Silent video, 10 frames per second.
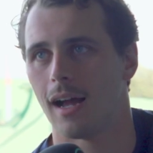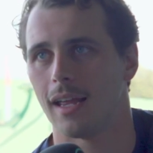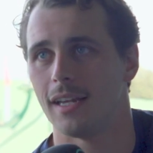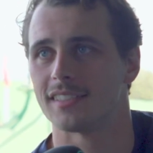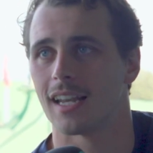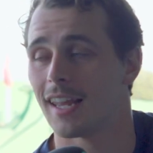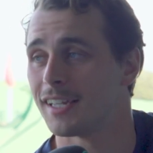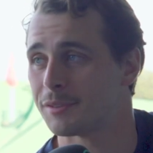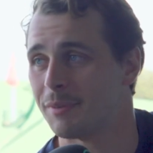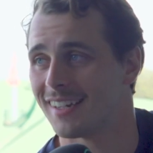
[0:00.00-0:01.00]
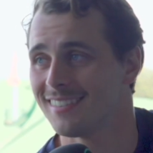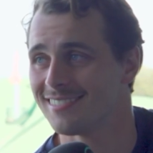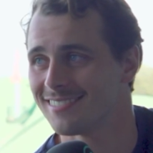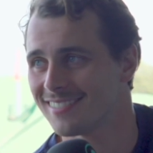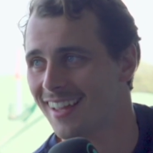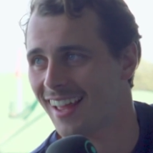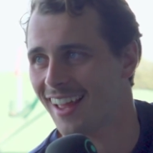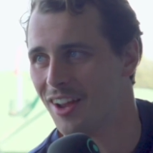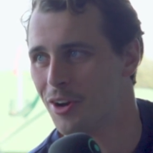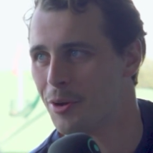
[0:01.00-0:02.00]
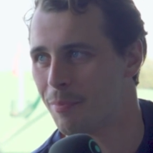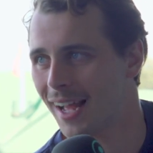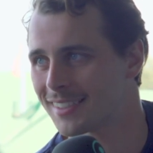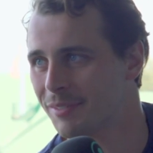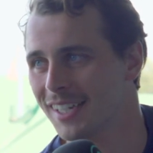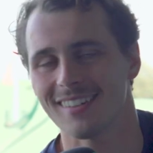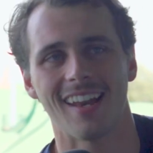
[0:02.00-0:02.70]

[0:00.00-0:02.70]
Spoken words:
He's a leg spinner who bats a bit.